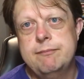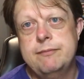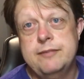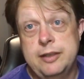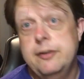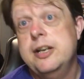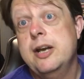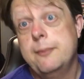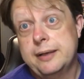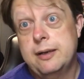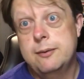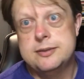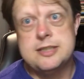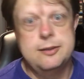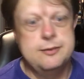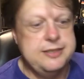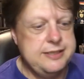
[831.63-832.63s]
knowing I
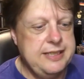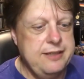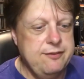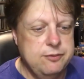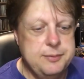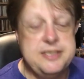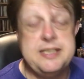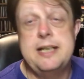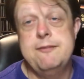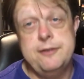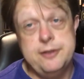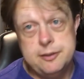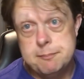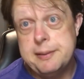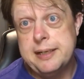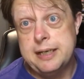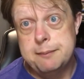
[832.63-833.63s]
was going to see them, he said, if you
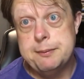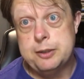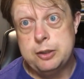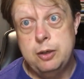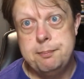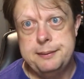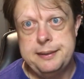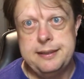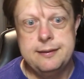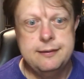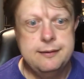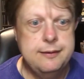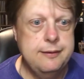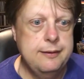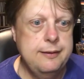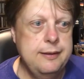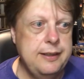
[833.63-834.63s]
can pick up a copy,
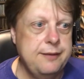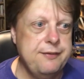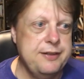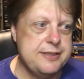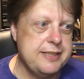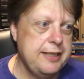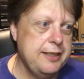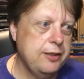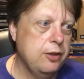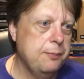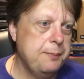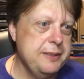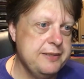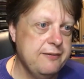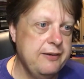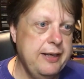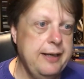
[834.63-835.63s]
if they're selling
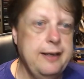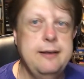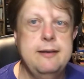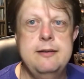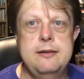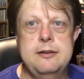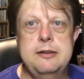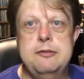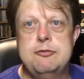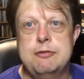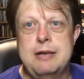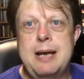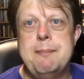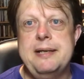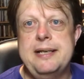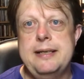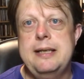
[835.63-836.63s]
copies there,
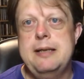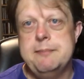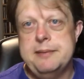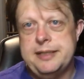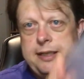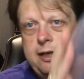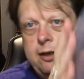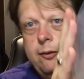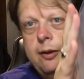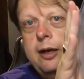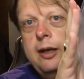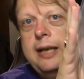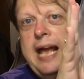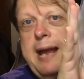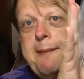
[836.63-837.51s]
grab it, let me know, I'll